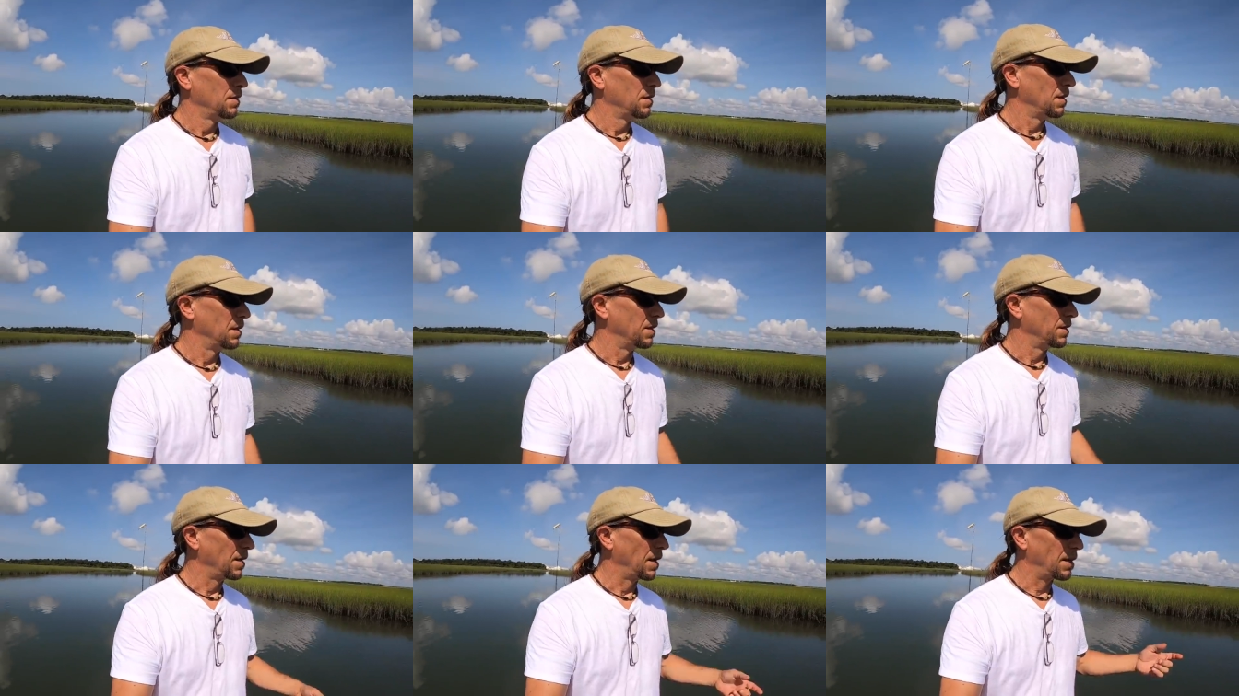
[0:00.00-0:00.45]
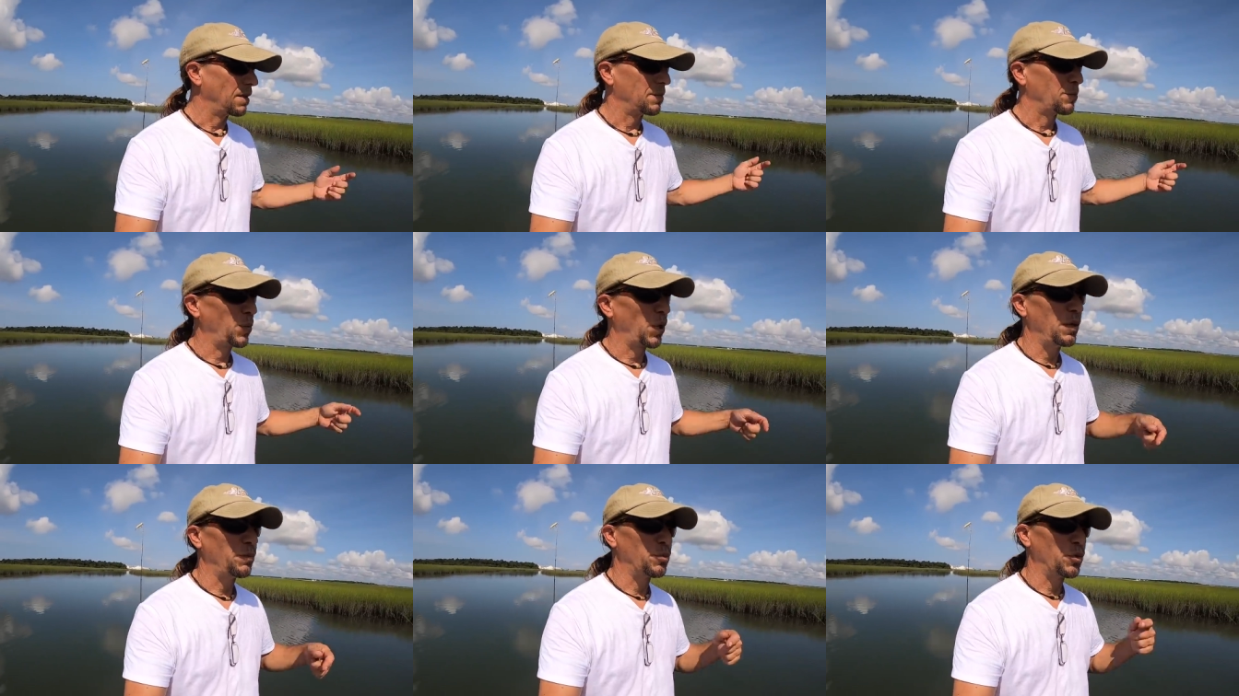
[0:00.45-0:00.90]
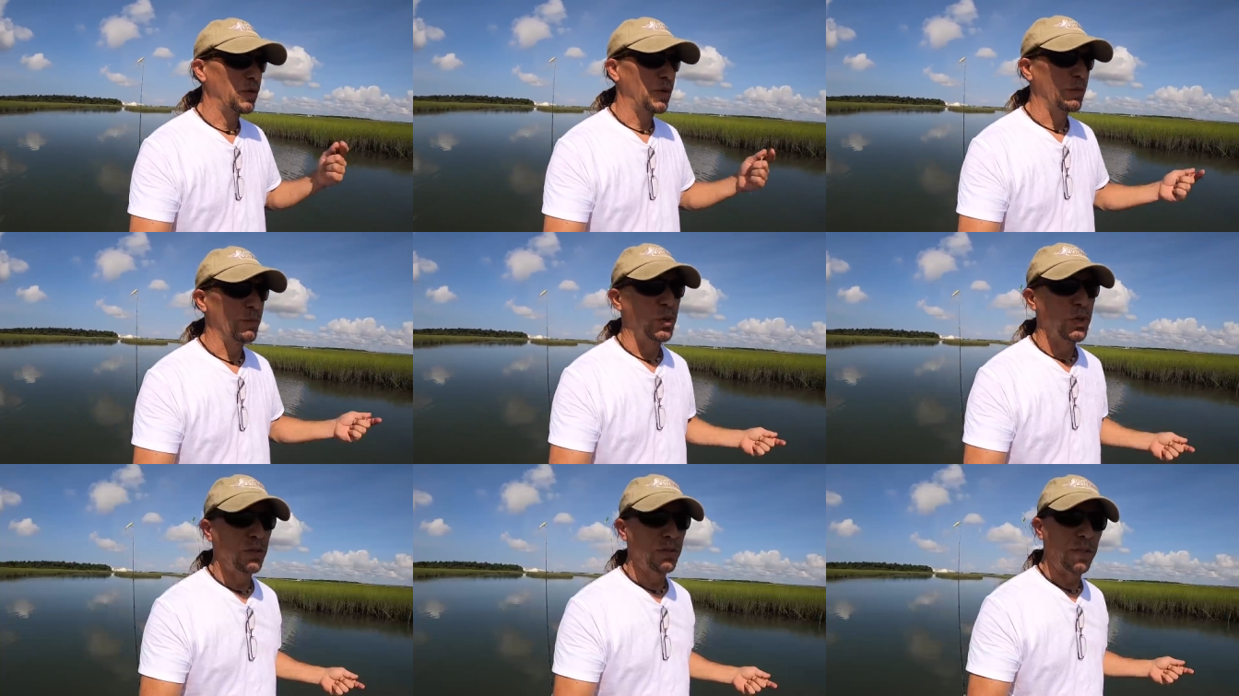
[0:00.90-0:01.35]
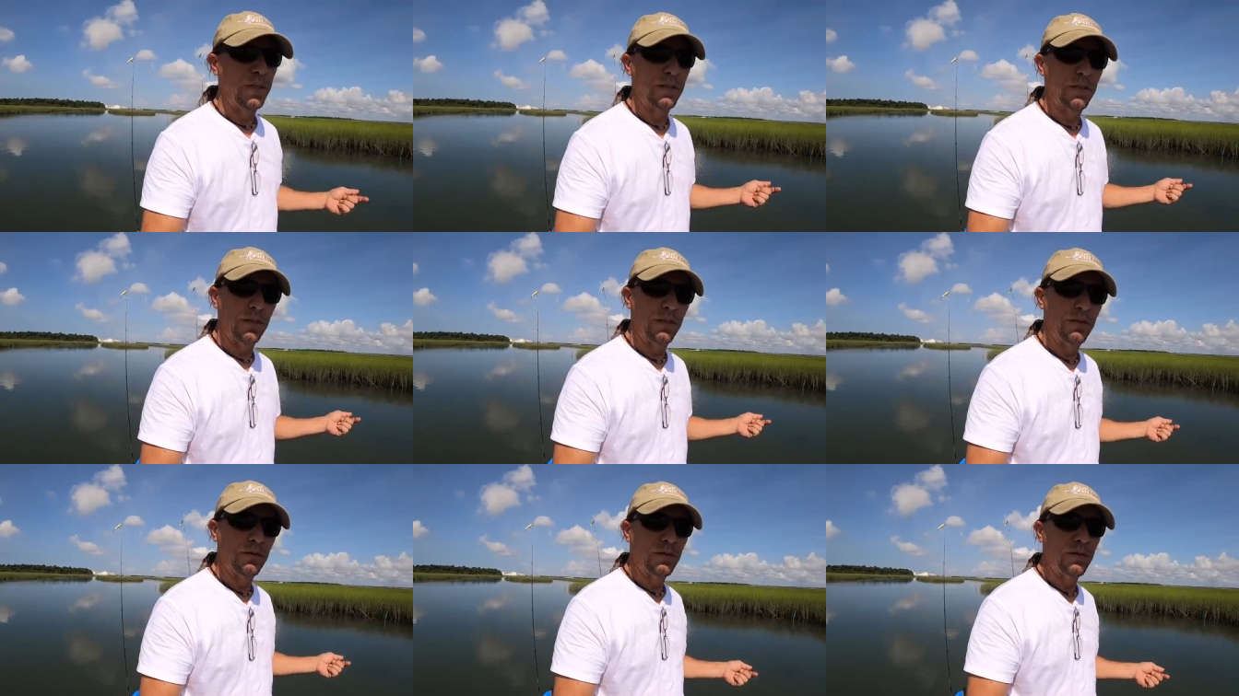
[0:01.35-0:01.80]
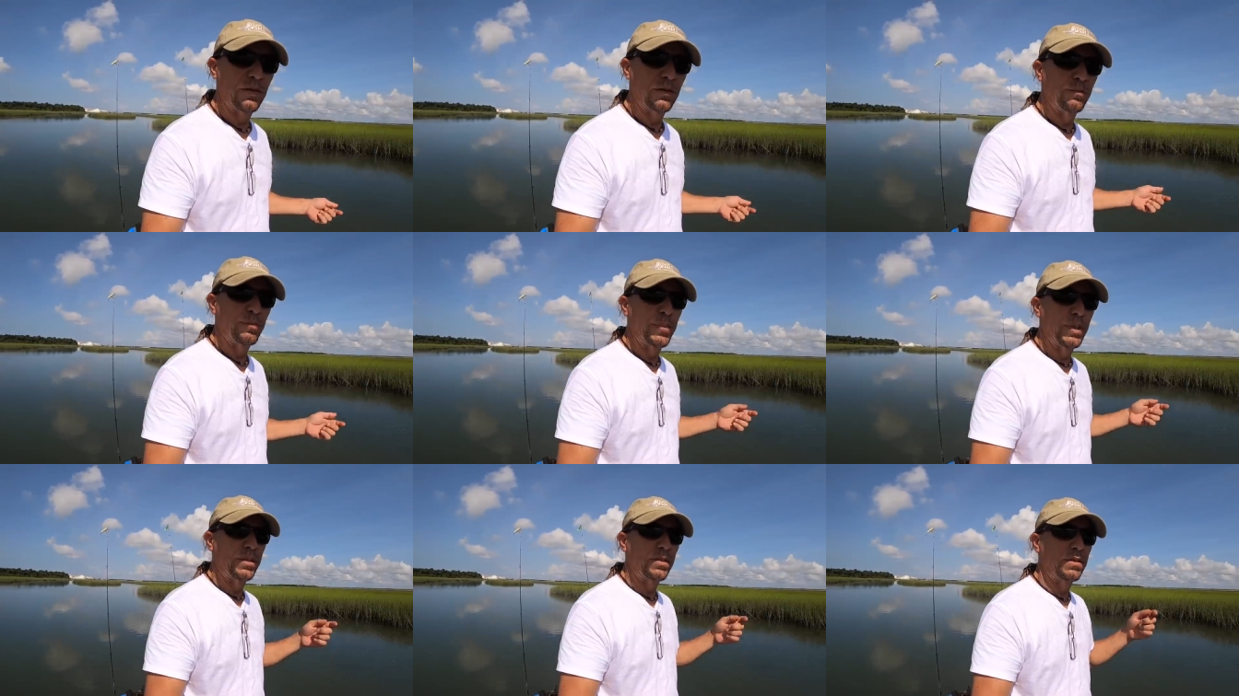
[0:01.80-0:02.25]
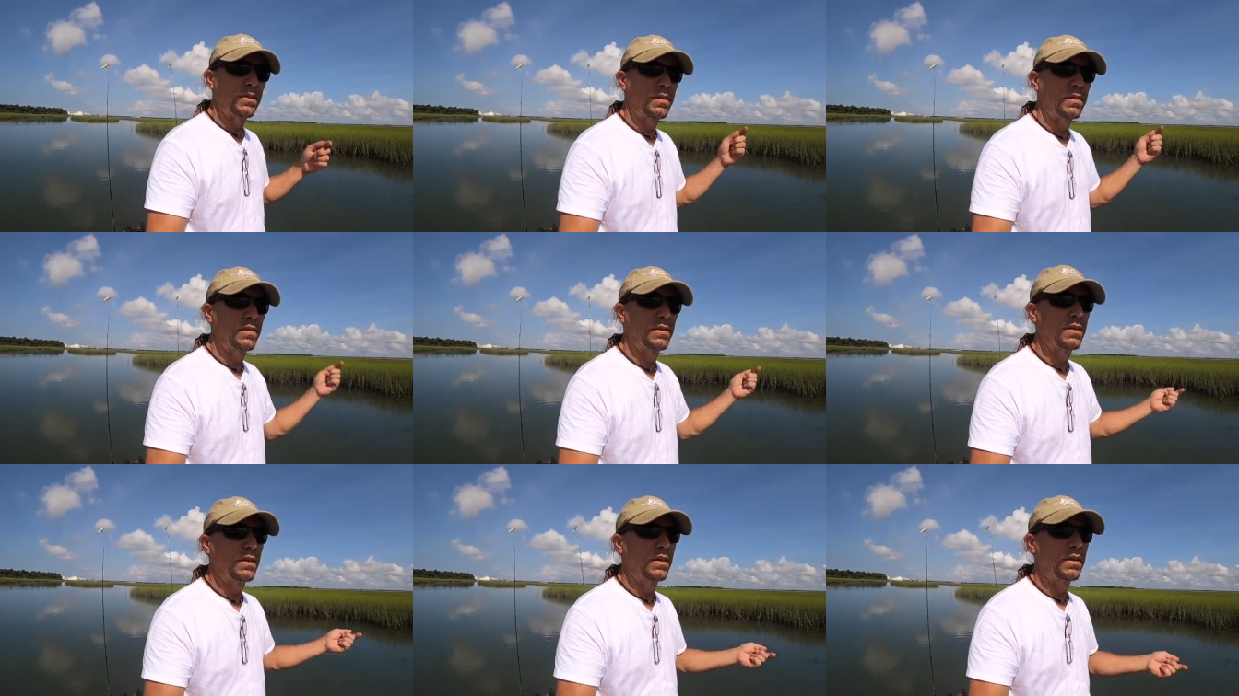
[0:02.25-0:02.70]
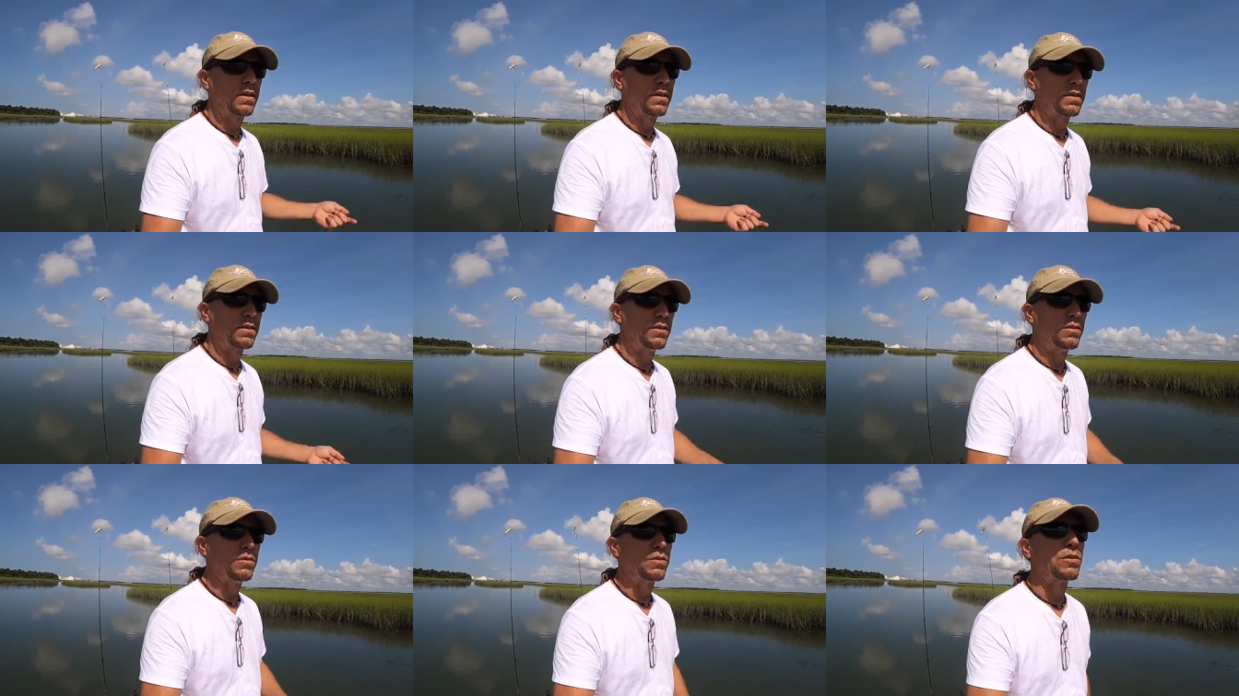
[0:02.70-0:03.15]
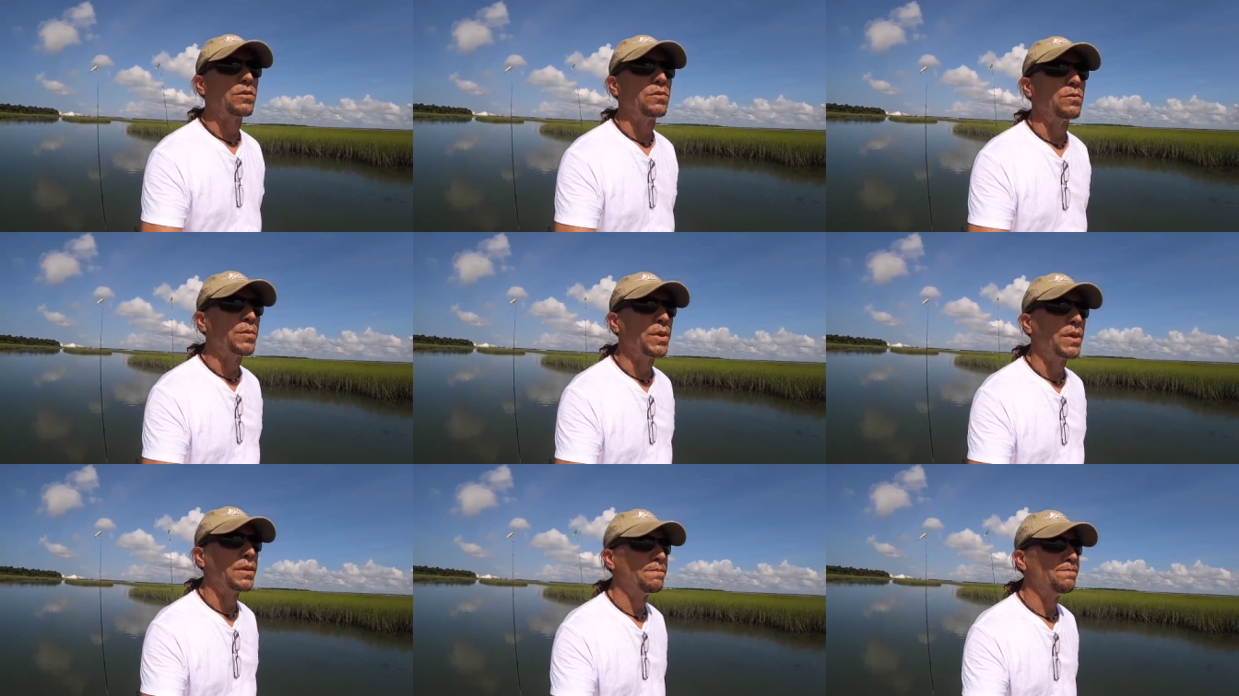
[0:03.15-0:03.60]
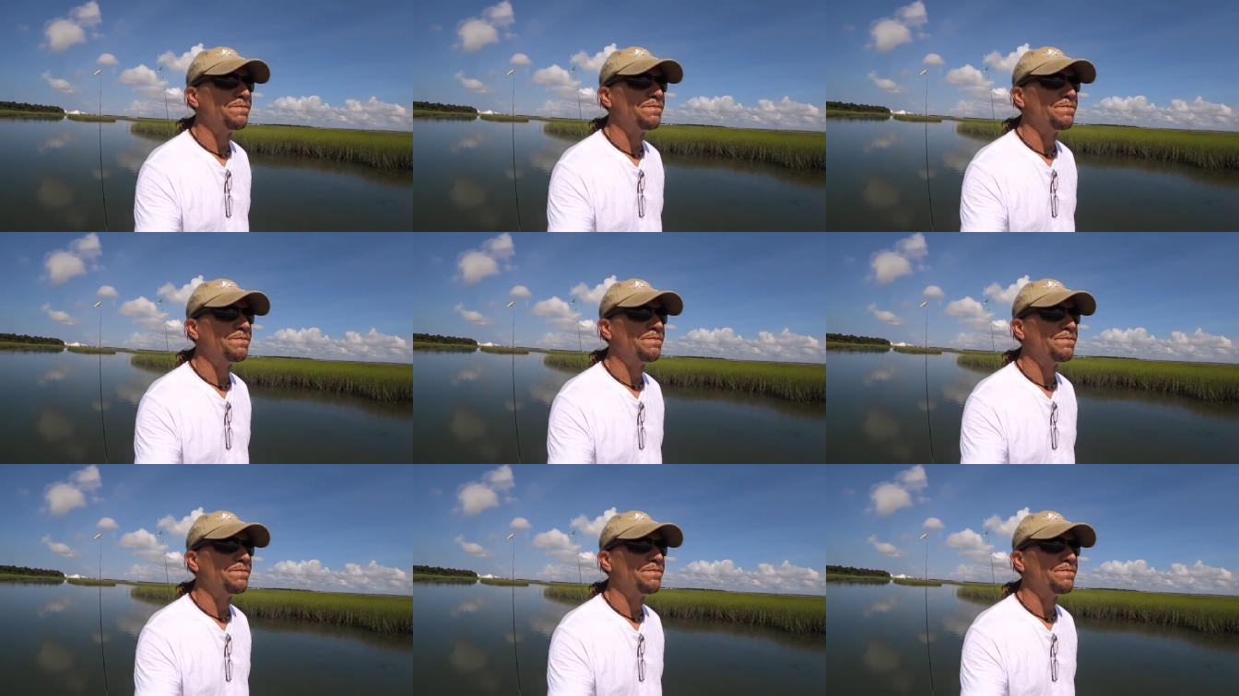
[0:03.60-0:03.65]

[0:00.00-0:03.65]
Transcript: not on paper in a book like they used to, but on YouTube.